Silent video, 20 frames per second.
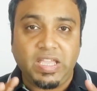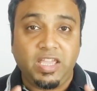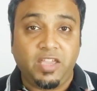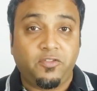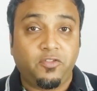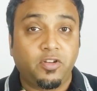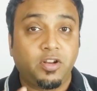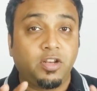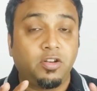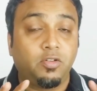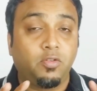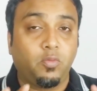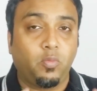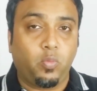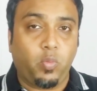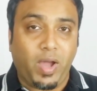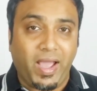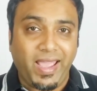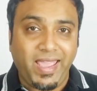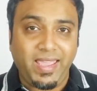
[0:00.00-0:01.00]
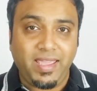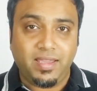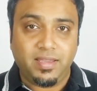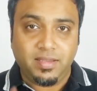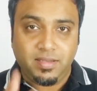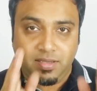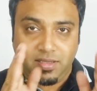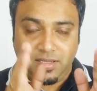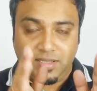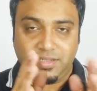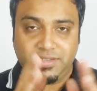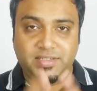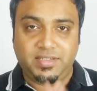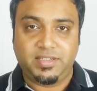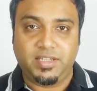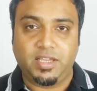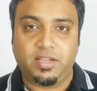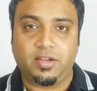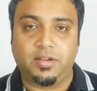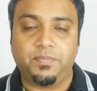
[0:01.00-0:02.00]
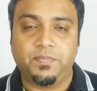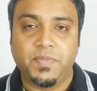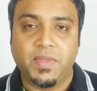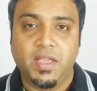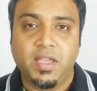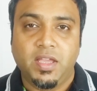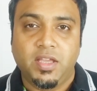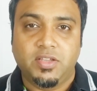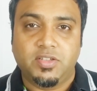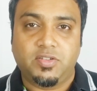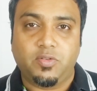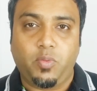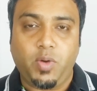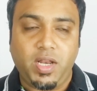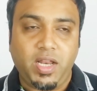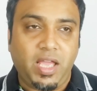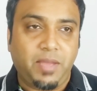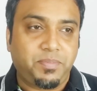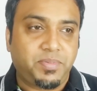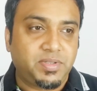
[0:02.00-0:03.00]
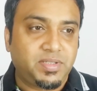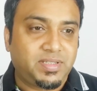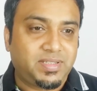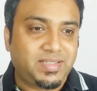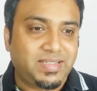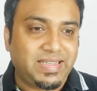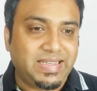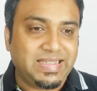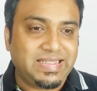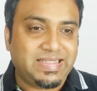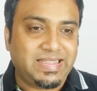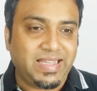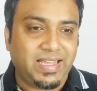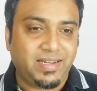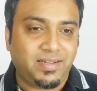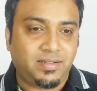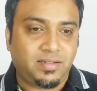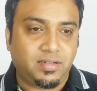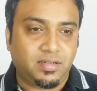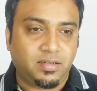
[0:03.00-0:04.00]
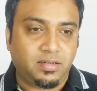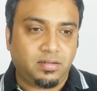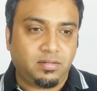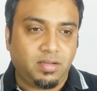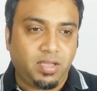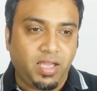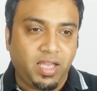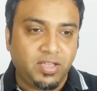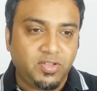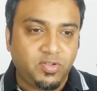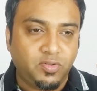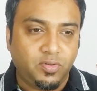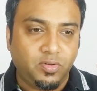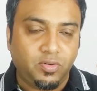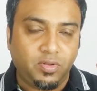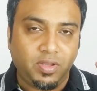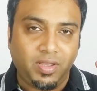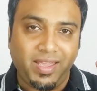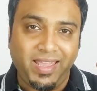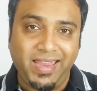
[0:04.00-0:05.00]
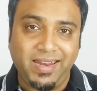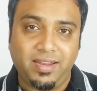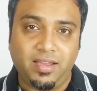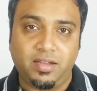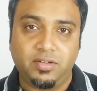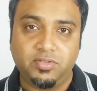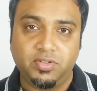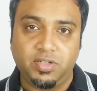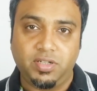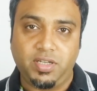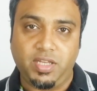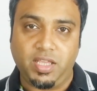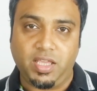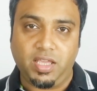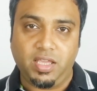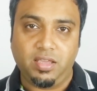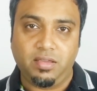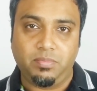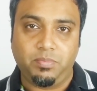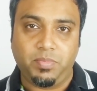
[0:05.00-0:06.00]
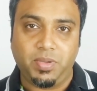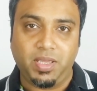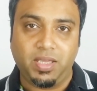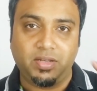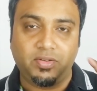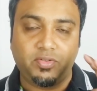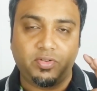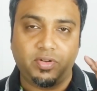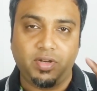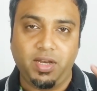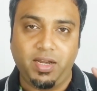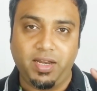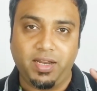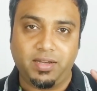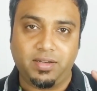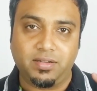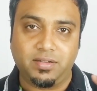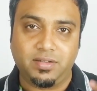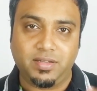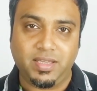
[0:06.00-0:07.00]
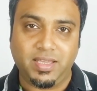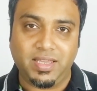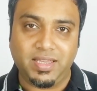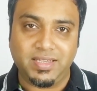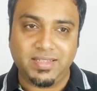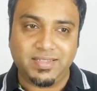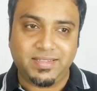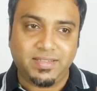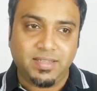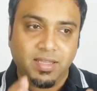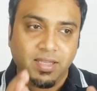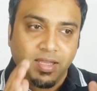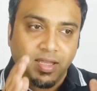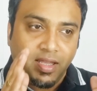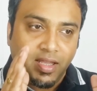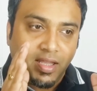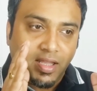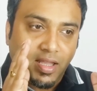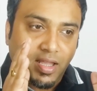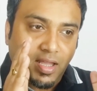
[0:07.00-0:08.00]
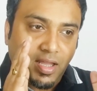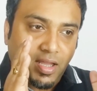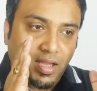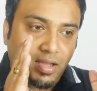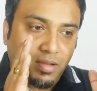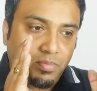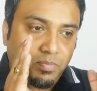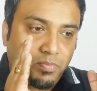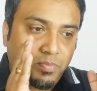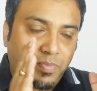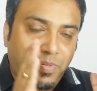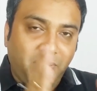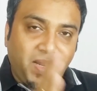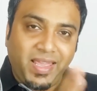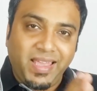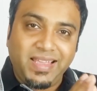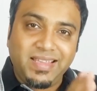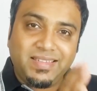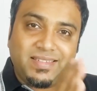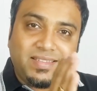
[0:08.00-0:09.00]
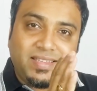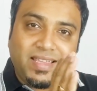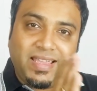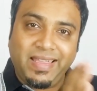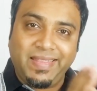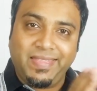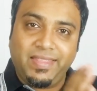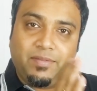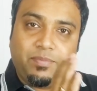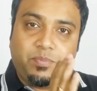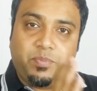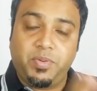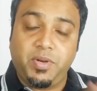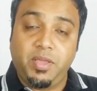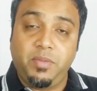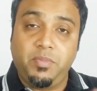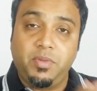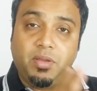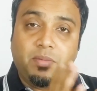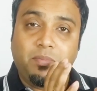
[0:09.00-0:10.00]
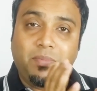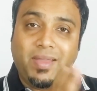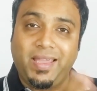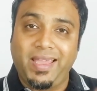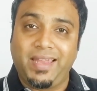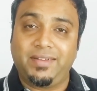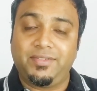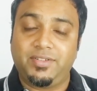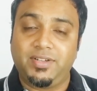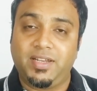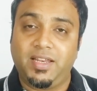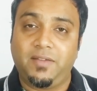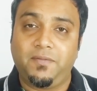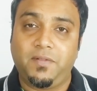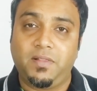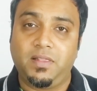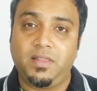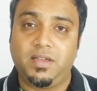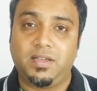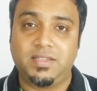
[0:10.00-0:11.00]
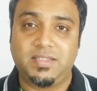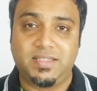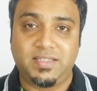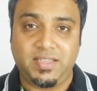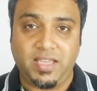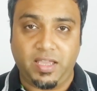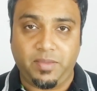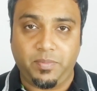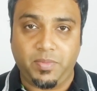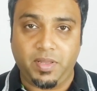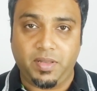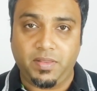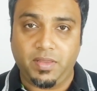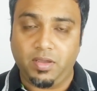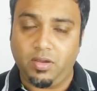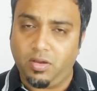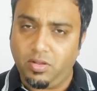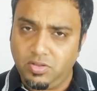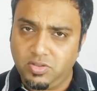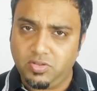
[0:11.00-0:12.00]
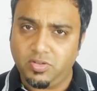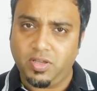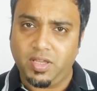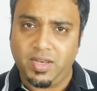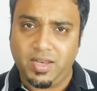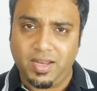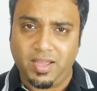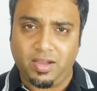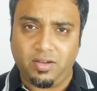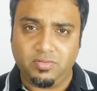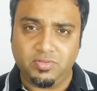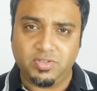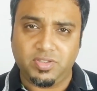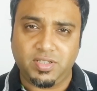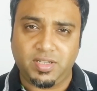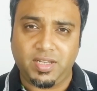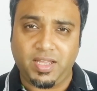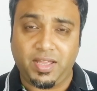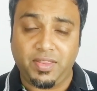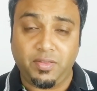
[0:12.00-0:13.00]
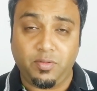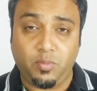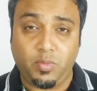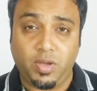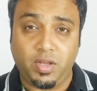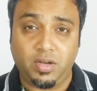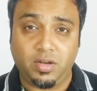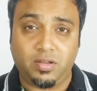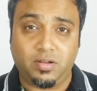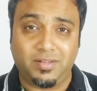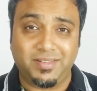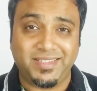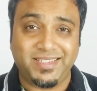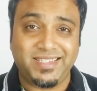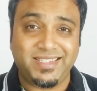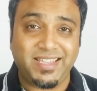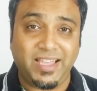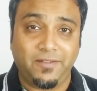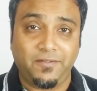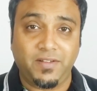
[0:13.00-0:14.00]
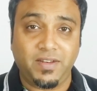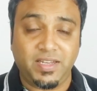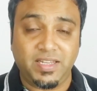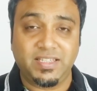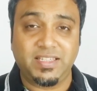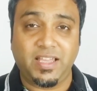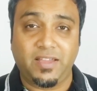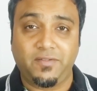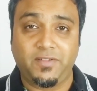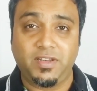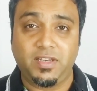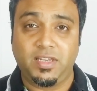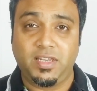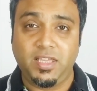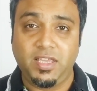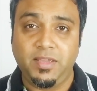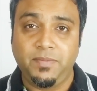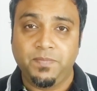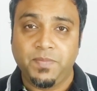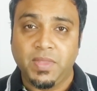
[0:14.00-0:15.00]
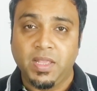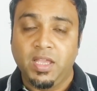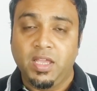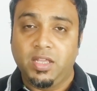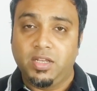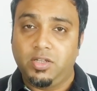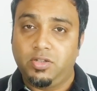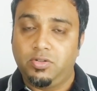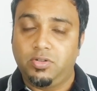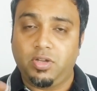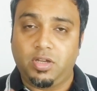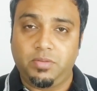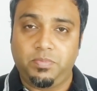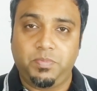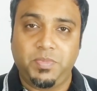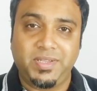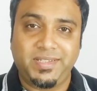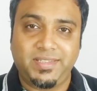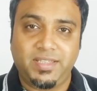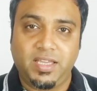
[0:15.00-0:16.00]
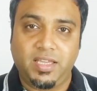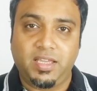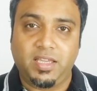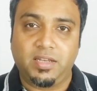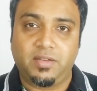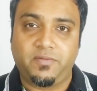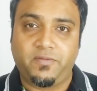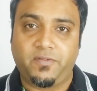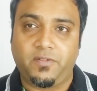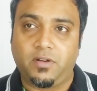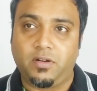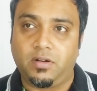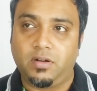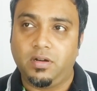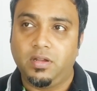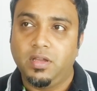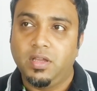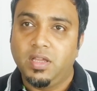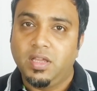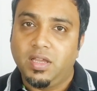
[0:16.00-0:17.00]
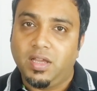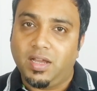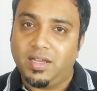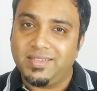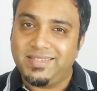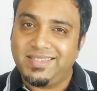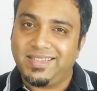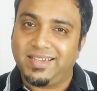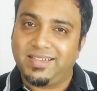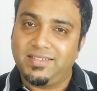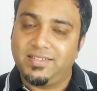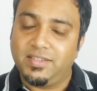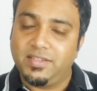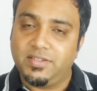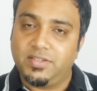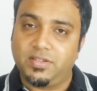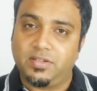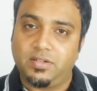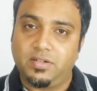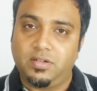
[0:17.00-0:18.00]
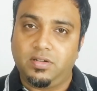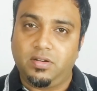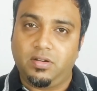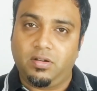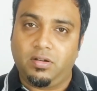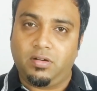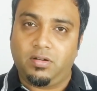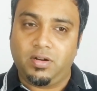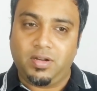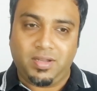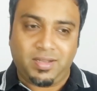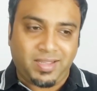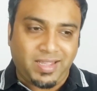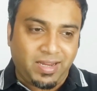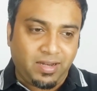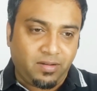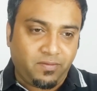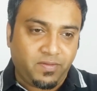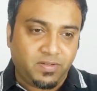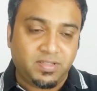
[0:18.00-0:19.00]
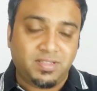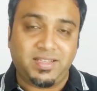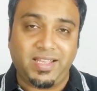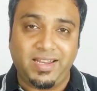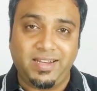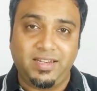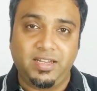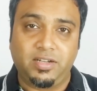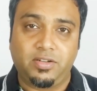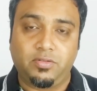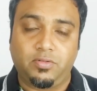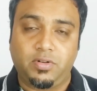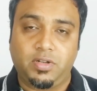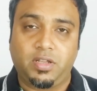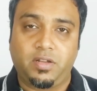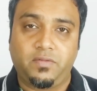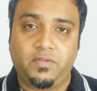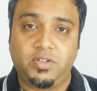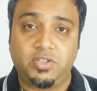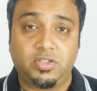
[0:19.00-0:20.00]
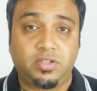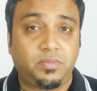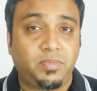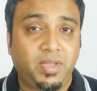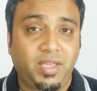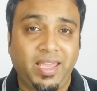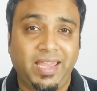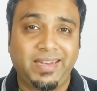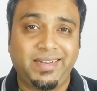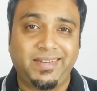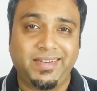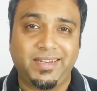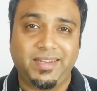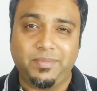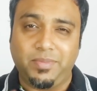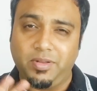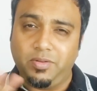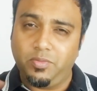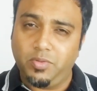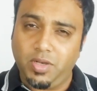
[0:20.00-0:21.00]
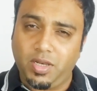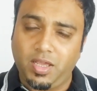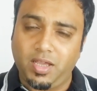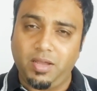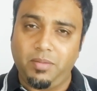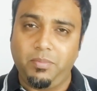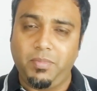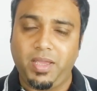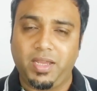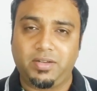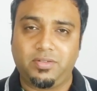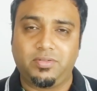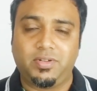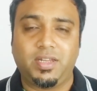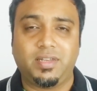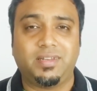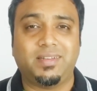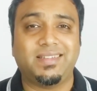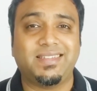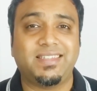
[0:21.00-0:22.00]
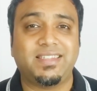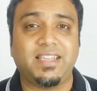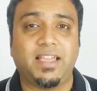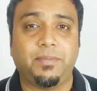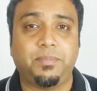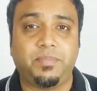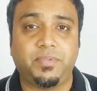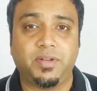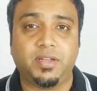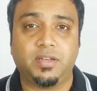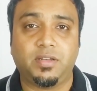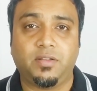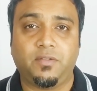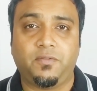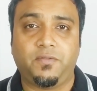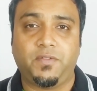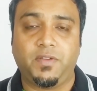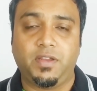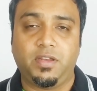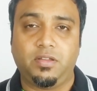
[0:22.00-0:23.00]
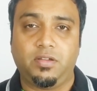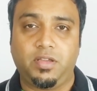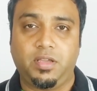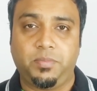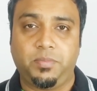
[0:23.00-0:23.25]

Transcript: If you want to know why, stick on. So what happens is that, as you know, the 800D being 3-letter is placed in the premium entry-level segment. They also announced another one called 77D. Do not mistake it for a successor or kind of a slightly toned down version of the 80D, but we'll come back to that in a separate video